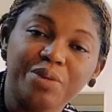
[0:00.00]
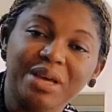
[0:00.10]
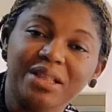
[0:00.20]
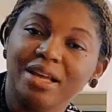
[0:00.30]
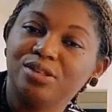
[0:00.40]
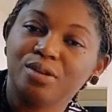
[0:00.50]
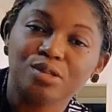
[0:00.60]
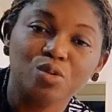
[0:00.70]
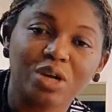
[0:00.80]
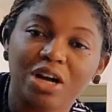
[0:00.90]
let us
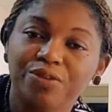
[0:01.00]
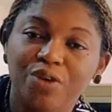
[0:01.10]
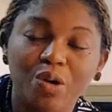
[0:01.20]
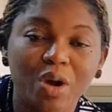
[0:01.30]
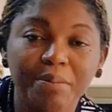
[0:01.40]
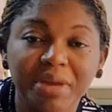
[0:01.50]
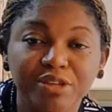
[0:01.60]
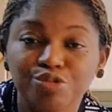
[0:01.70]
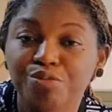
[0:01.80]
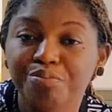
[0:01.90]
look out for our men
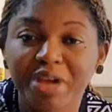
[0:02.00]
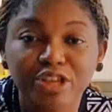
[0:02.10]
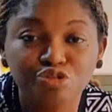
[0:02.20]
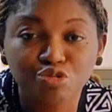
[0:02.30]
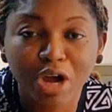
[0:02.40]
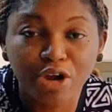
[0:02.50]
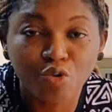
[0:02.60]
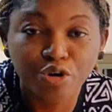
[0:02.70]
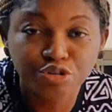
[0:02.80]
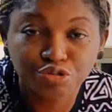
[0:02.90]
too. Men too are
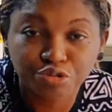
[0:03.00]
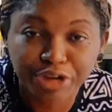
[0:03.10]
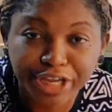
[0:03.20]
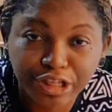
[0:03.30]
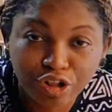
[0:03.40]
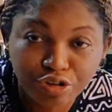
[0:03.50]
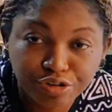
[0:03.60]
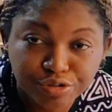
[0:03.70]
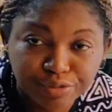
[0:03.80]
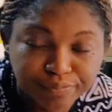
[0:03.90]
going through a lot.
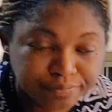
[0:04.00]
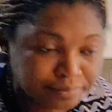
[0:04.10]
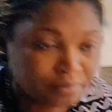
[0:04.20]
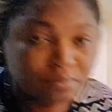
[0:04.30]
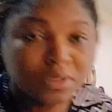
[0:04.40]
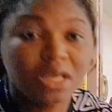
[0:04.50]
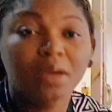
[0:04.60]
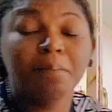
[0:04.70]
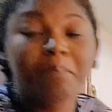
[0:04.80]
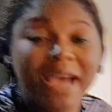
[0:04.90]

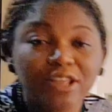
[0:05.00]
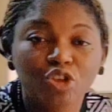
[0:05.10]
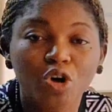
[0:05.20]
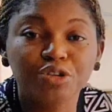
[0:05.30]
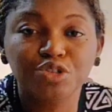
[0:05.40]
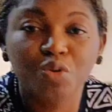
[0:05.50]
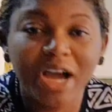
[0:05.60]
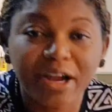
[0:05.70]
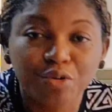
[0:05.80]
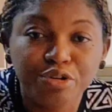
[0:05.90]
Men also are
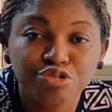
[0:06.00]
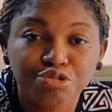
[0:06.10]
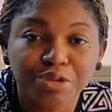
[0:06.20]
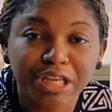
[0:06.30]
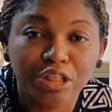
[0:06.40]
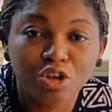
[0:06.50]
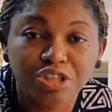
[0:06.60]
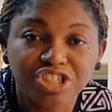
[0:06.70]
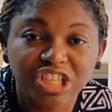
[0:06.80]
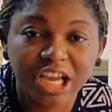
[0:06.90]
going through a lot.
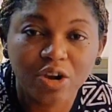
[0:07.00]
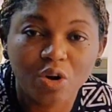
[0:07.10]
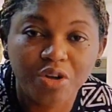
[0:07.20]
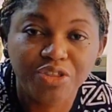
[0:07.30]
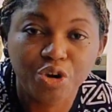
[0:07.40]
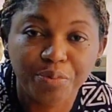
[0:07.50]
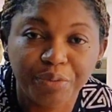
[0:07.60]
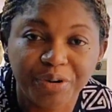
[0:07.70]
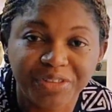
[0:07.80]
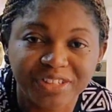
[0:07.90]
Check on your
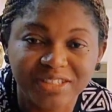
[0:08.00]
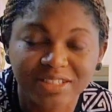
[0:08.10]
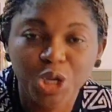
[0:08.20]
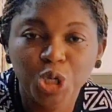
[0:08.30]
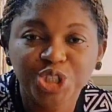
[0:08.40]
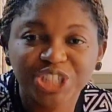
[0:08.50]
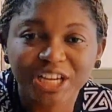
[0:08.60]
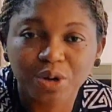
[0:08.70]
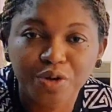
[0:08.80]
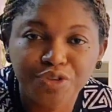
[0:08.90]
brothers. Check
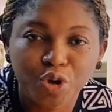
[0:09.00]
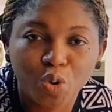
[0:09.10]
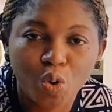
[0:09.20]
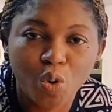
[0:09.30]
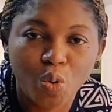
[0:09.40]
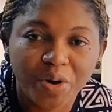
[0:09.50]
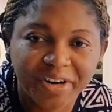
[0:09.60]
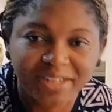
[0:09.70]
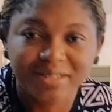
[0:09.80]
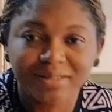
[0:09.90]
on your
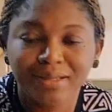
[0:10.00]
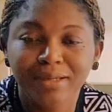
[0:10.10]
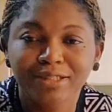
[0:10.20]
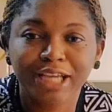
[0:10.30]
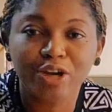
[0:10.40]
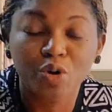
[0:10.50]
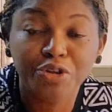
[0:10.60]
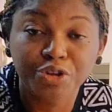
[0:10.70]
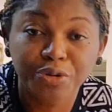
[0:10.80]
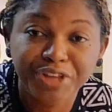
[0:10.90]
co-workers. Check on
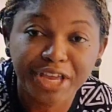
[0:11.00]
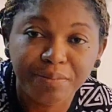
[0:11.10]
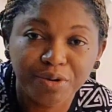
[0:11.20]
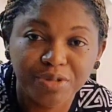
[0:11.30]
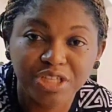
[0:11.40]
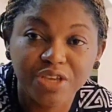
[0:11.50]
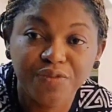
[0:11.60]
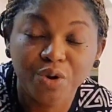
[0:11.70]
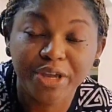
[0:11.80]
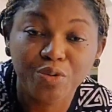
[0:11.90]
your neighbors if
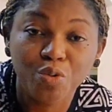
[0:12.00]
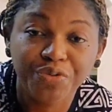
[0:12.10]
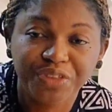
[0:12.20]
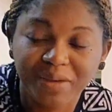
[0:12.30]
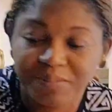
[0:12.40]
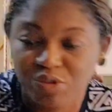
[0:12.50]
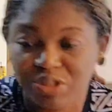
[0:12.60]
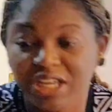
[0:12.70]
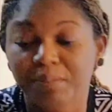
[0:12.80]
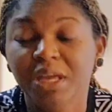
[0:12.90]
you're in good terms with
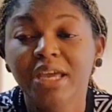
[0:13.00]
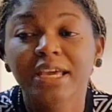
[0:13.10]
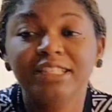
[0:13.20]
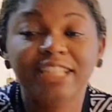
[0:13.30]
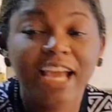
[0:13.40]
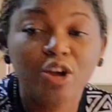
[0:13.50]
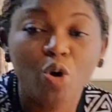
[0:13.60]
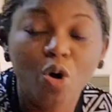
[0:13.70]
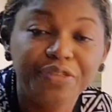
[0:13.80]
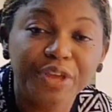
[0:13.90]
them. Check
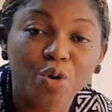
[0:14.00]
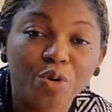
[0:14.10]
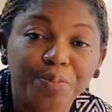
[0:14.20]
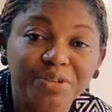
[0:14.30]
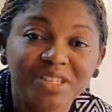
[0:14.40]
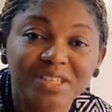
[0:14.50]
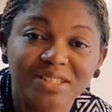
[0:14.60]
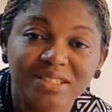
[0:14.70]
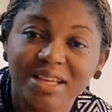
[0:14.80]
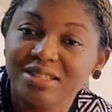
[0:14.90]
on the opposite
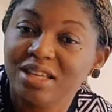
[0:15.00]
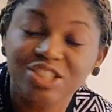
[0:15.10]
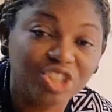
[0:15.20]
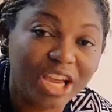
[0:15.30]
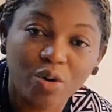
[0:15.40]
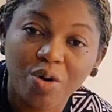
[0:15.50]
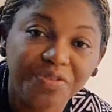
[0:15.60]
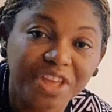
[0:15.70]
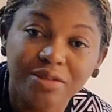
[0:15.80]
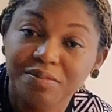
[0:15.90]
sex. Check on
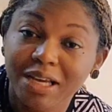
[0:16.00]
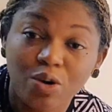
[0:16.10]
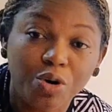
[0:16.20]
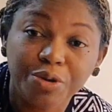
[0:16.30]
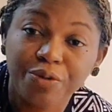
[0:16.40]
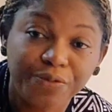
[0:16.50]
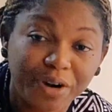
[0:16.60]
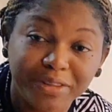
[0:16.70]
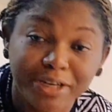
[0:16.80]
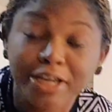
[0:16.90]
them. Check on your
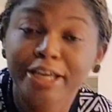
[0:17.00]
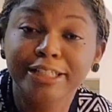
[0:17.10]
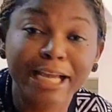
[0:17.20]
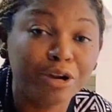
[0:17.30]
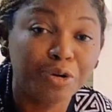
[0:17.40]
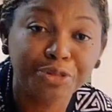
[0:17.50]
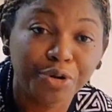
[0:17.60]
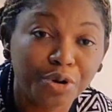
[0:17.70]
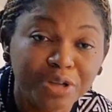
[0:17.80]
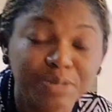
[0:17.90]
father. Check on your
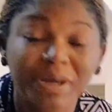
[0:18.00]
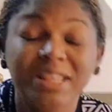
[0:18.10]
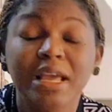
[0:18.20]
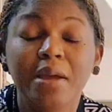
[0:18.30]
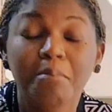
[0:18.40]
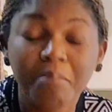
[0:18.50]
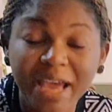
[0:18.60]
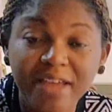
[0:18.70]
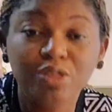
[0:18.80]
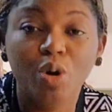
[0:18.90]
husband.
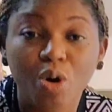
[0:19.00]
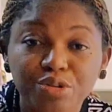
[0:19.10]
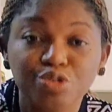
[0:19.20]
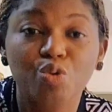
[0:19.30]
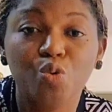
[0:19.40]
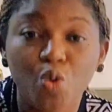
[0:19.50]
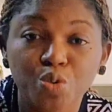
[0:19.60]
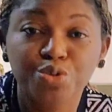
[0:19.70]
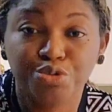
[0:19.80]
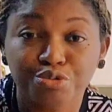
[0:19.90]
Men also go
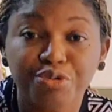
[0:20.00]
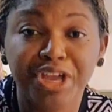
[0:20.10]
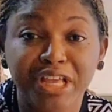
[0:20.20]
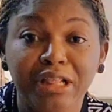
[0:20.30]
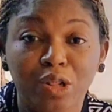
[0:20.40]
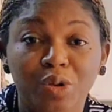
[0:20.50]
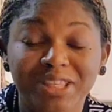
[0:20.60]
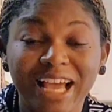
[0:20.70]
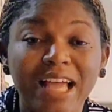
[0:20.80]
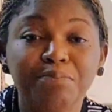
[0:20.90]
through a lot.
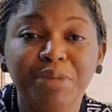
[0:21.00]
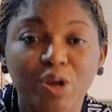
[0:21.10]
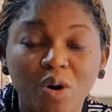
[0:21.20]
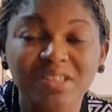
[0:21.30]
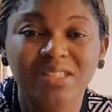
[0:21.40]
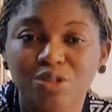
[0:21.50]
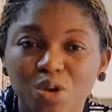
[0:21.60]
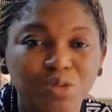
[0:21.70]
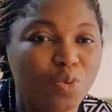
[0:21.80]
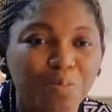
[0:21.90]
And because they don't
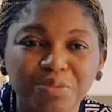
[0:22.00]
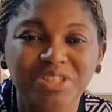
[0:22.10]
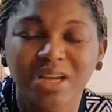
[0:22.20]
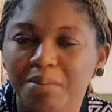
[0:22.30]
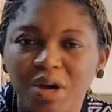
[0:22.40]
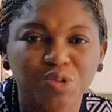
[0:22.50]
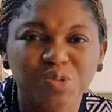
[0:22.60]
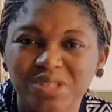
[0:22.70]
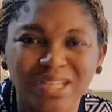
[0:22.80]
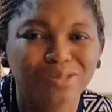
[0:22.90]
open their mouth to
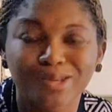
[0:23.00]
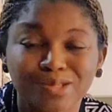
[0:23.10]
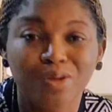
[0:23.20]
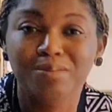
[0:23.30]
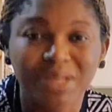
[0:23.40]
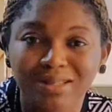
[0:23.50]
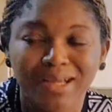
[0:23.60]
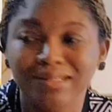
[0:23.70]
say does not mean that